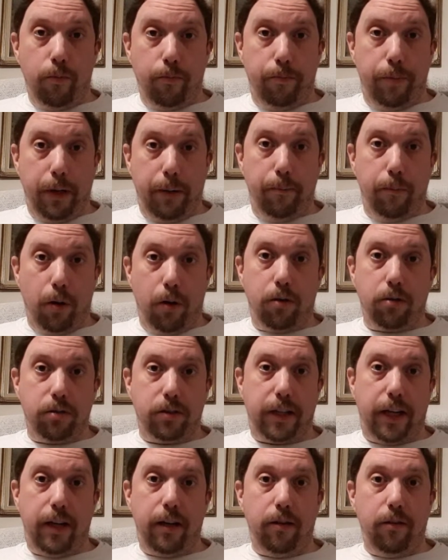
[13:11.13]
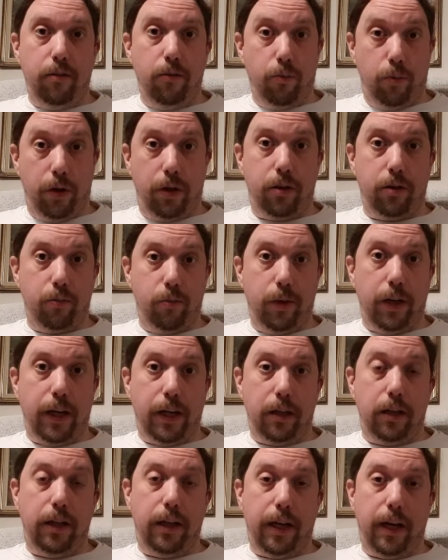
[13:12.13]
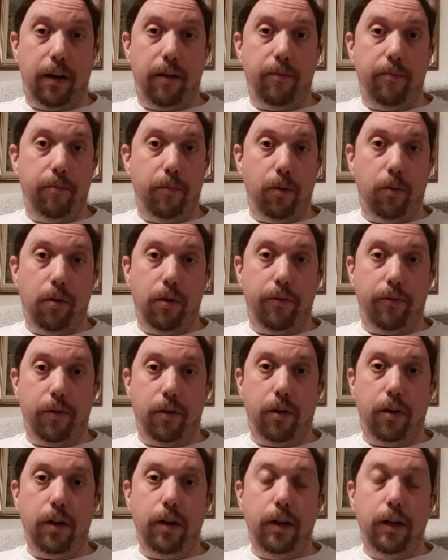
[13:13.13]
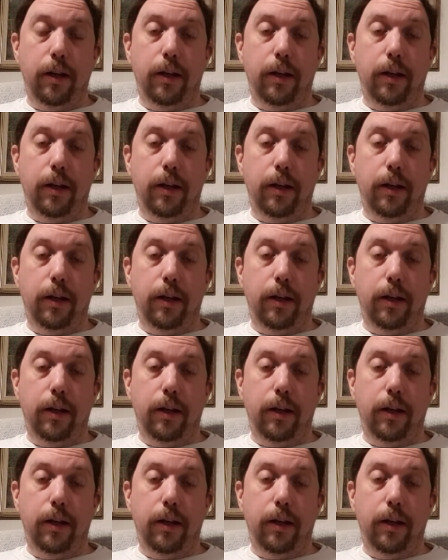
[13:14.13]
big box set, which we actually have, my wife and I,